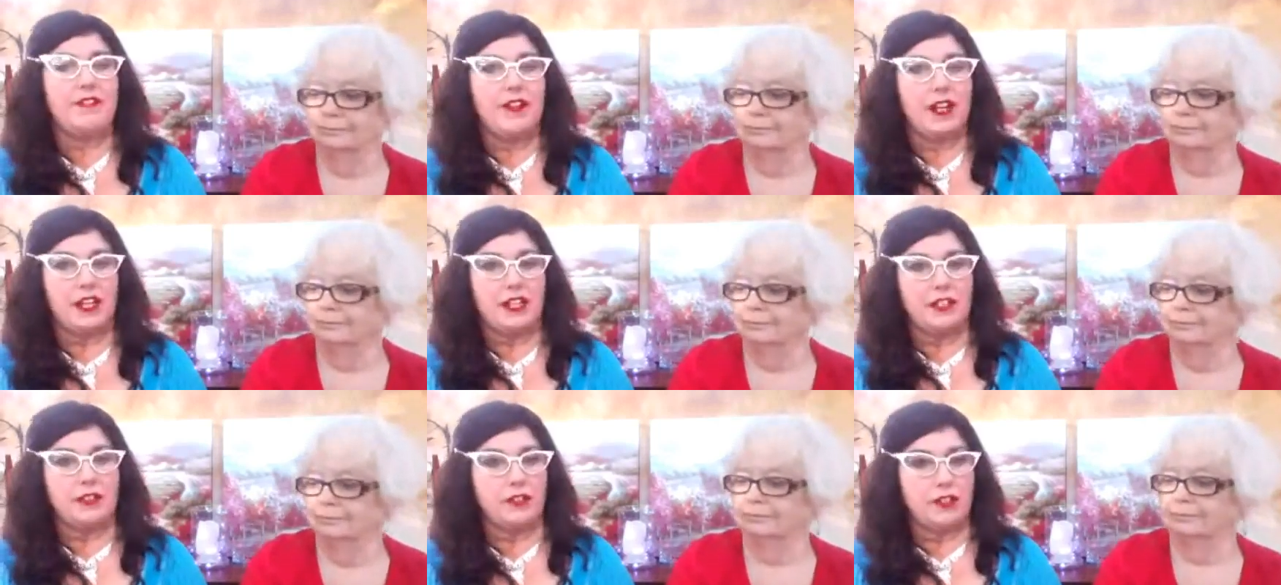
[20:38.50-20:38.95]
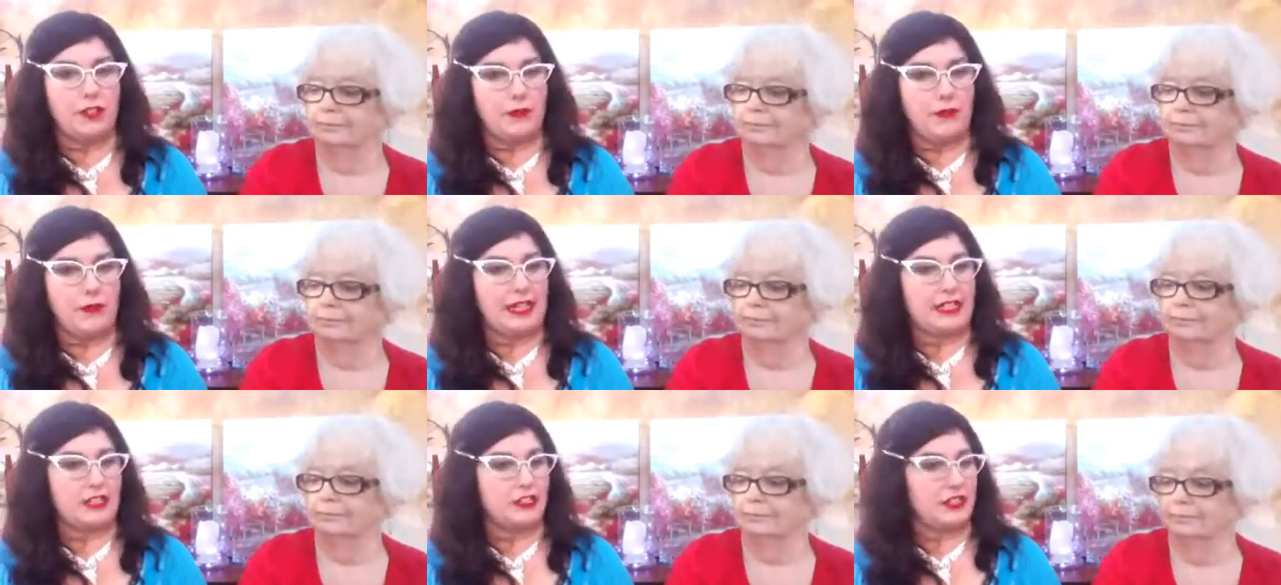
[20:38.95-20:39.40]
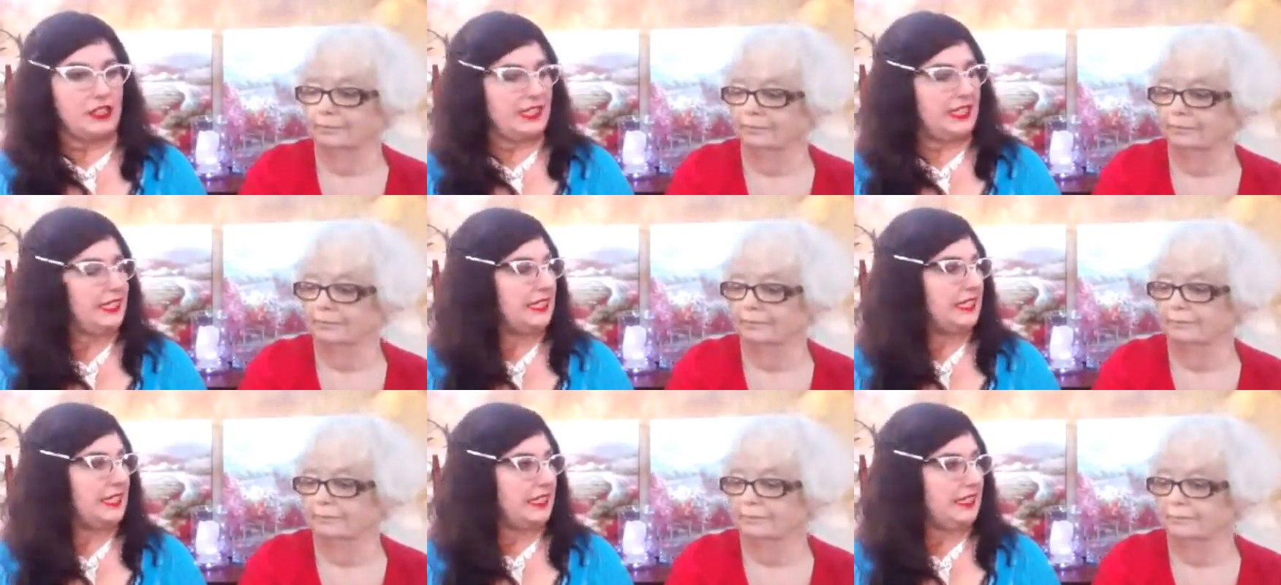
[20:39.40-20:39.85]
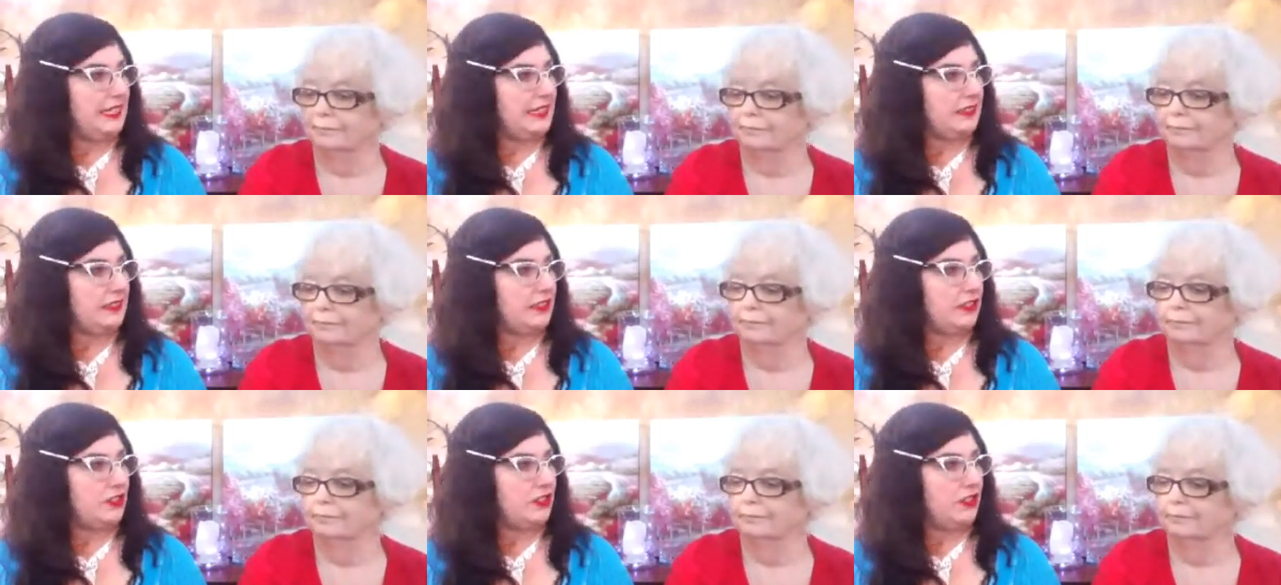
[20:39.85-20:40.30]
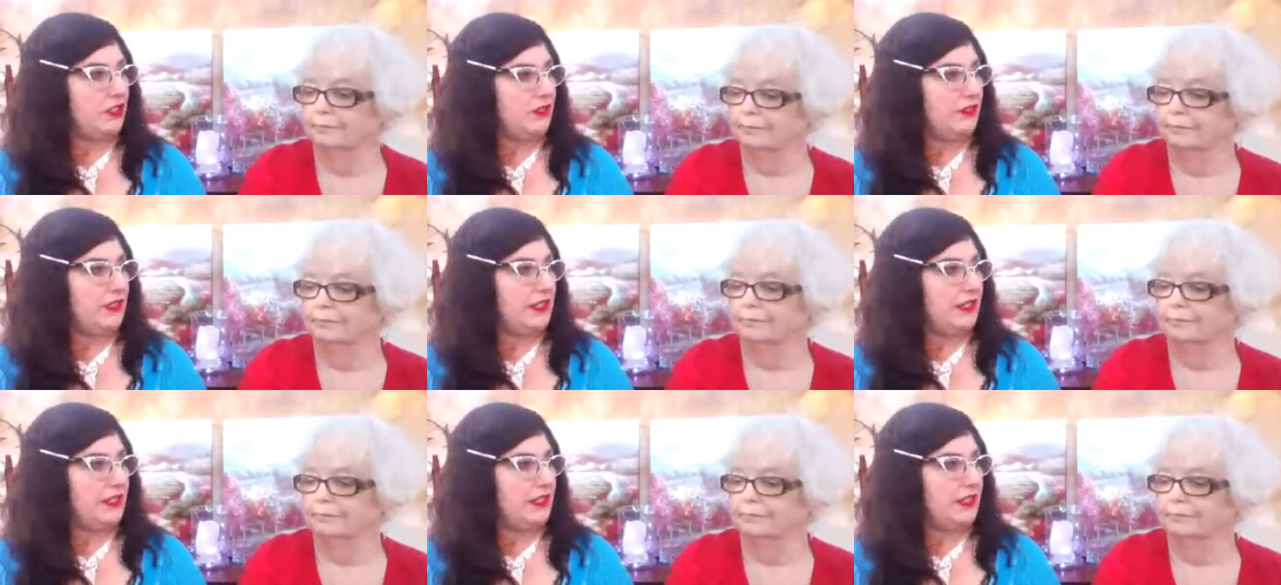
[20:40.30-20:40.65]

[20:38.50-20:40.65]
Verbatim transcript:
Speaker 1: way because you're the real deal.